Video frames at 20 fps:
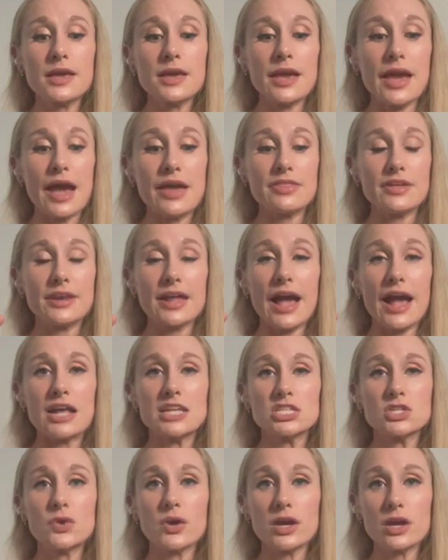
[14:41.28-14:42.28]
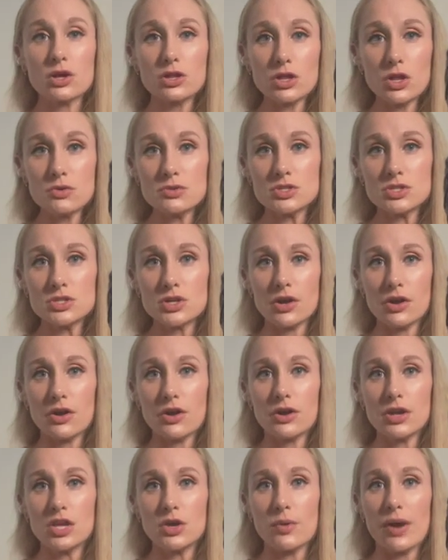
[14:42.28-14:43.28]
And then as you get
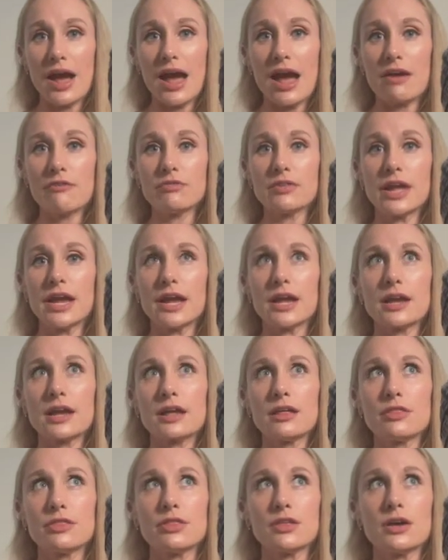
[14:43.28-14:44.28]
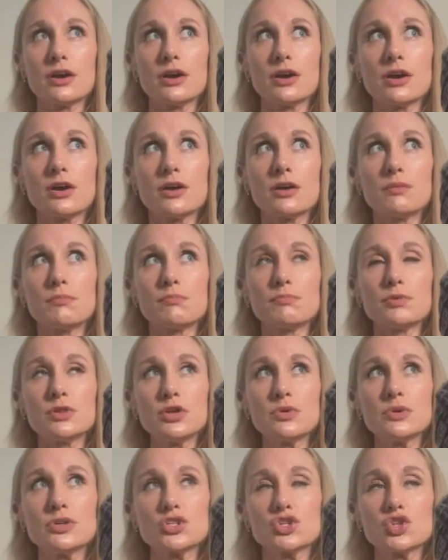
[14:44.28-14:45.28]
closer, you have like the
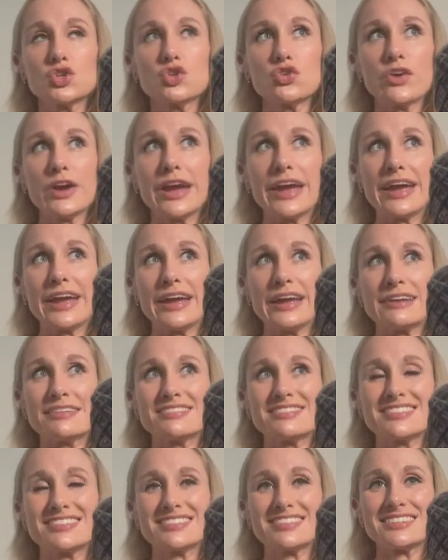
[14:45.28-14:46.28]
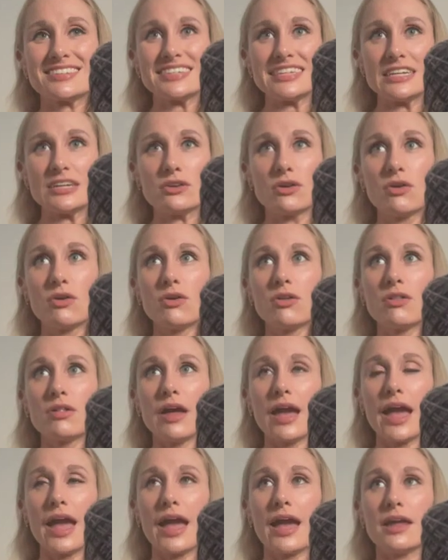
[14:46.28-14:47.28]
bluish gray steel
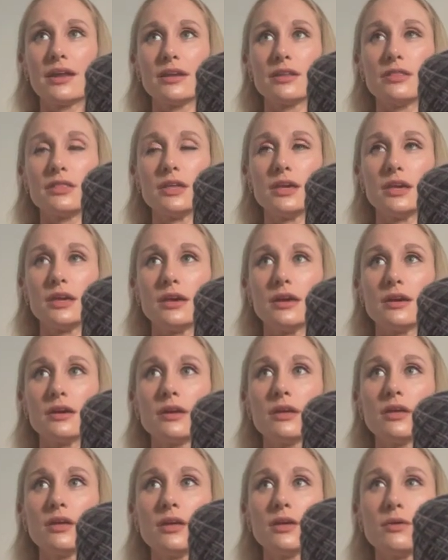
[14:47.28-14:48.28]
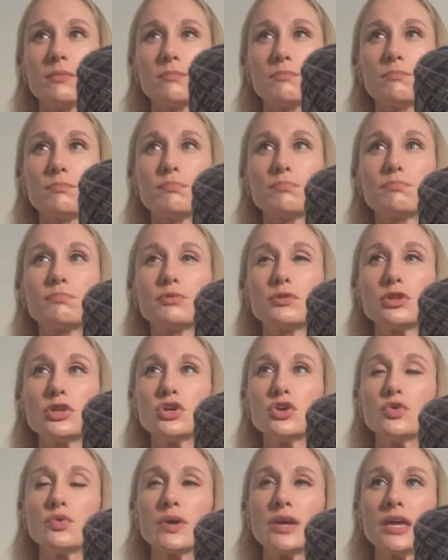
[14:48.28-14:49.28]
and the
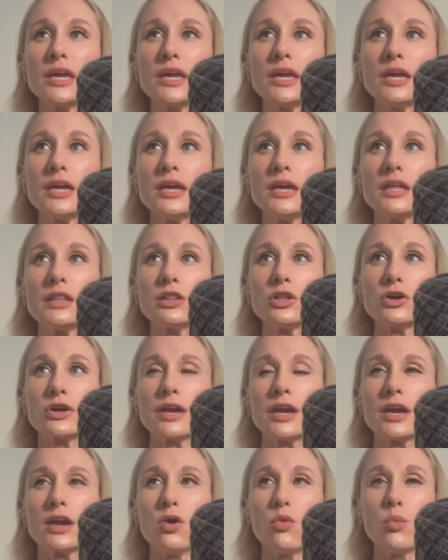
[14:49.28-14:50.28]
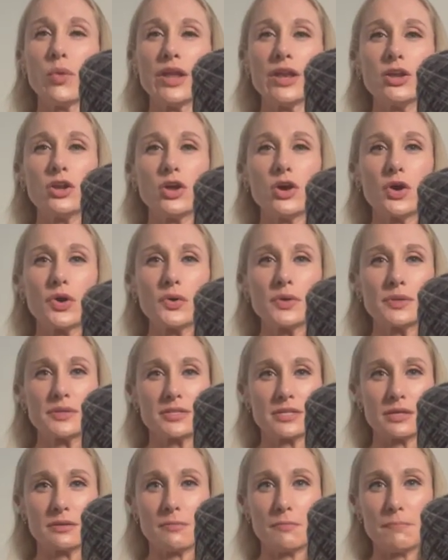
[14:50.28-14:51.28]
bluey looking windows
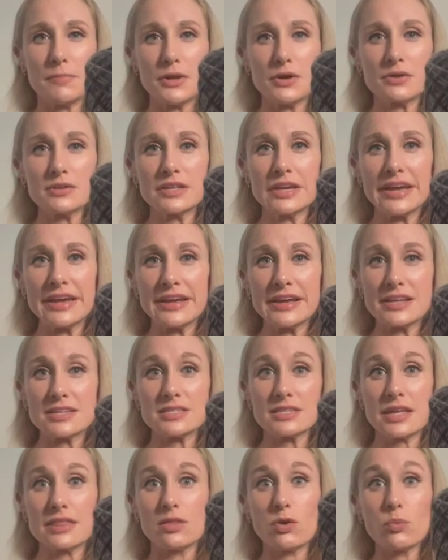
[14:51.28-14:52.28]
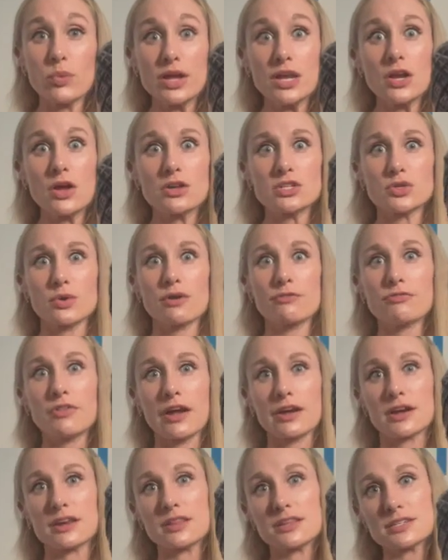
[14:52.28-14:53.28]
and buildings, and the windows are
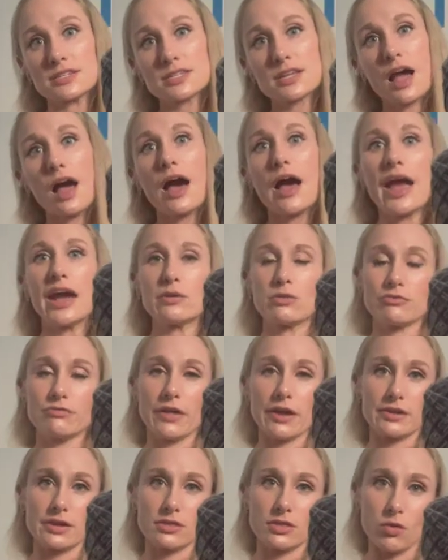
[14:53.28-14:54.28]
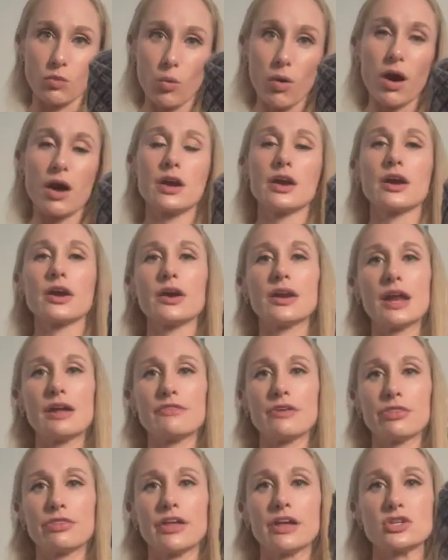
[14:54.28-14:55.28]
reflecting the sky and reflecting the water, and
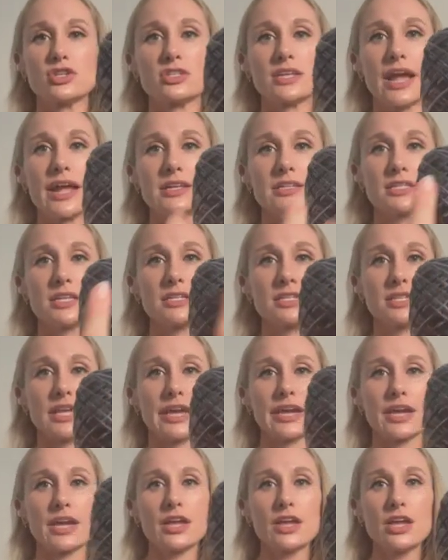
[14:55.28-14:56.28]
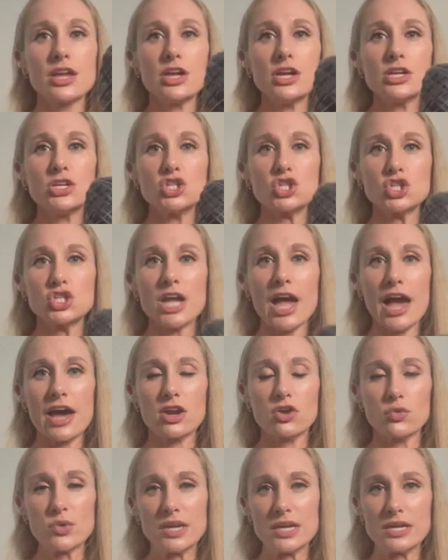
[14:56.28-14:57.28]
everything just has this like
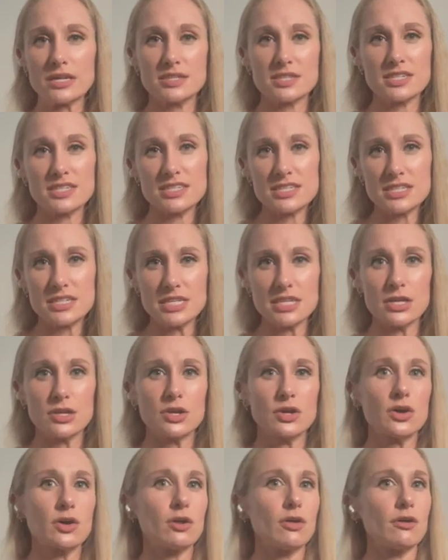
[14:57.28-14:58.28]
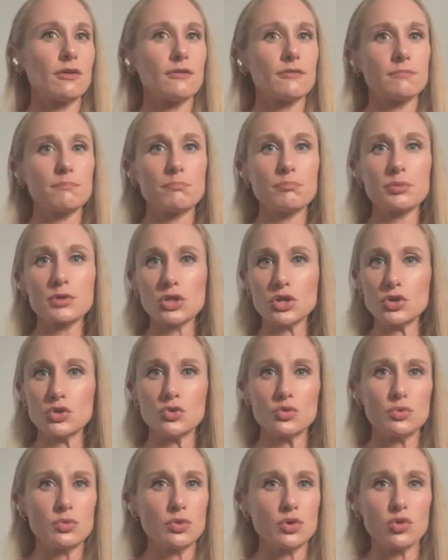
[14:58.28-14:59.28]
shadowy steel
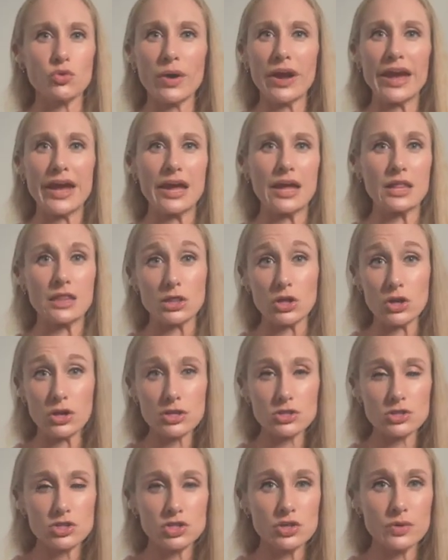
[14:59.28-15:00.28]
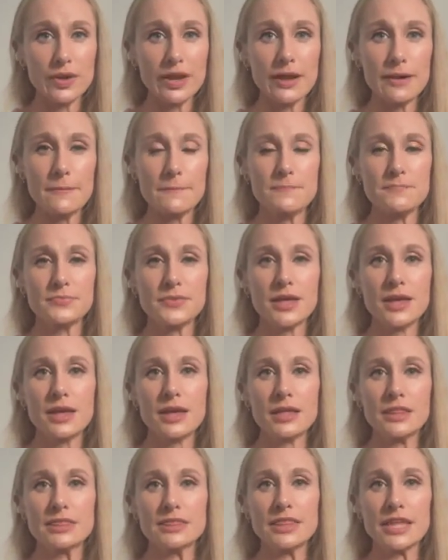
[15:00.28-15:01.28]
blue gray look to it
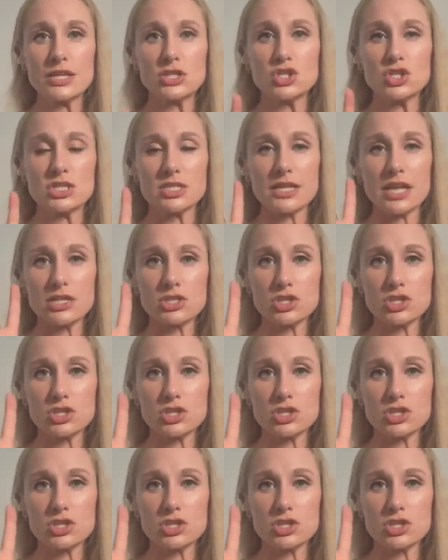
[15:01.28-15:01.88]
that just gets